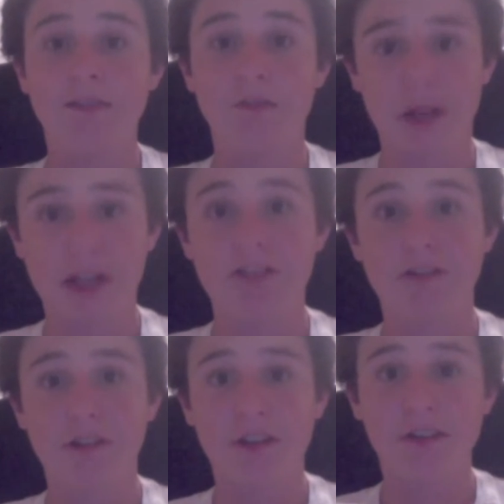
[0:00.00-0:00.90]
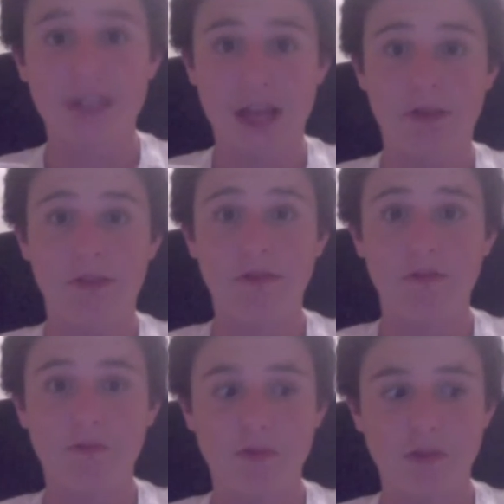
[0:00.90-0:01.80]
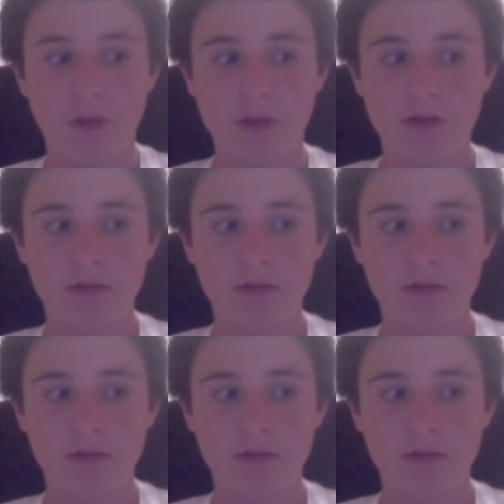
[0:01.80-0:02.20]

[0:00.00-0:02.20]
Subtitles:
reconstructing the South, of course.